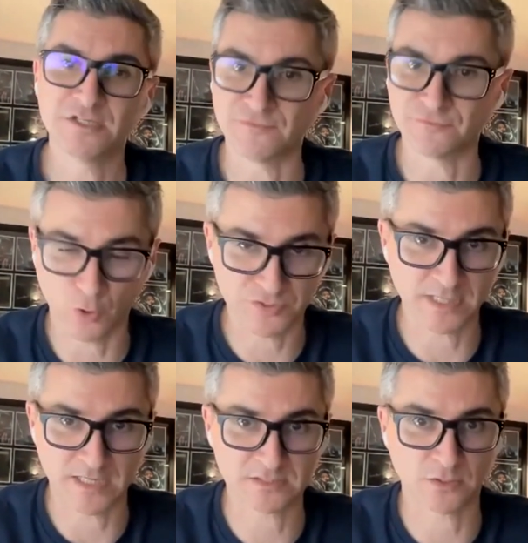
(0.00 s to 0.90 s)
You've got
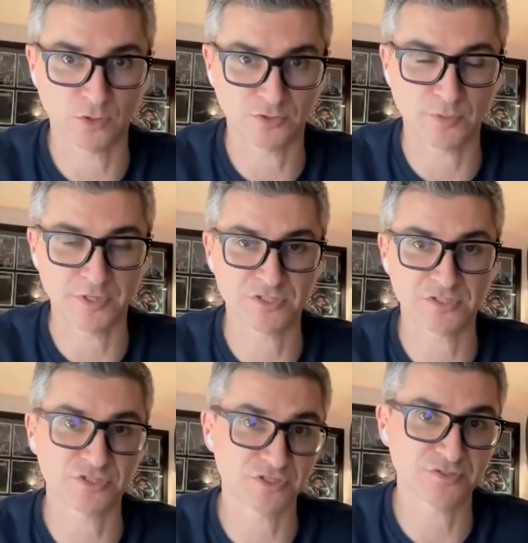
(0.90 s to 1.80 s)
to ask a lot of
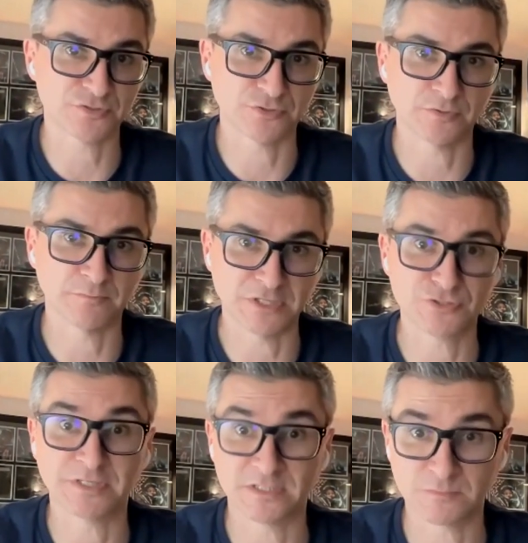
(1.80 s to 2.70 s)
questions just to make
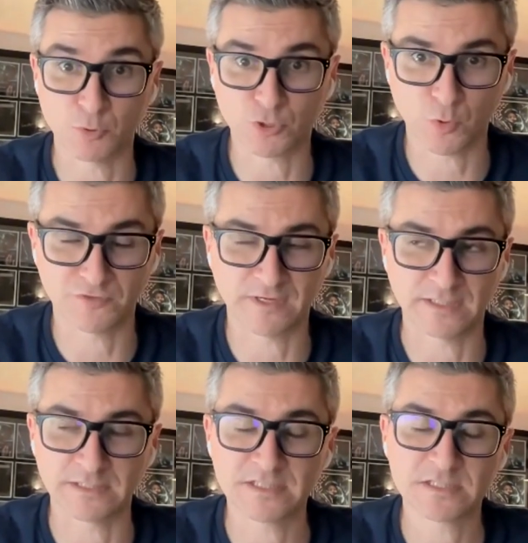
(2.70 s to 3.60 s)
sure you get some more
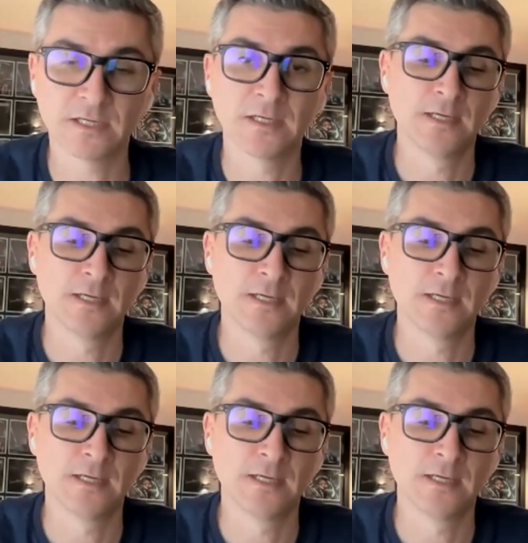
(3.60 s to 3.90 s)
qualified leads.